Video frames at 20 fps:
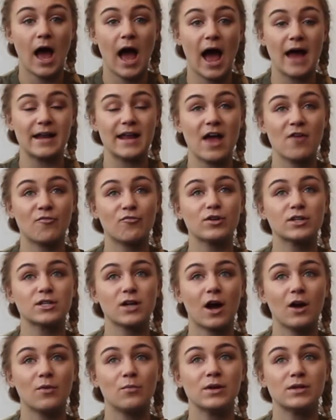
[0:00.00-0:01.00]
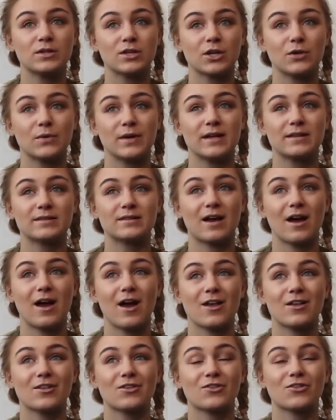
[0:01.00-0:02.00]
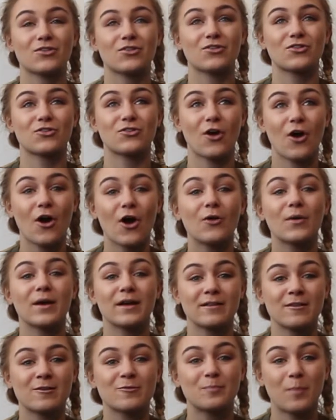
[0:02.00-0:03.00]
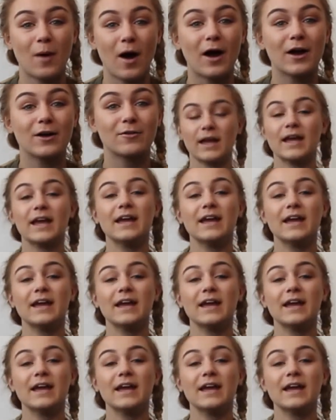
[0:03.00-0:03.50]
and every time we do, it's so inspiring.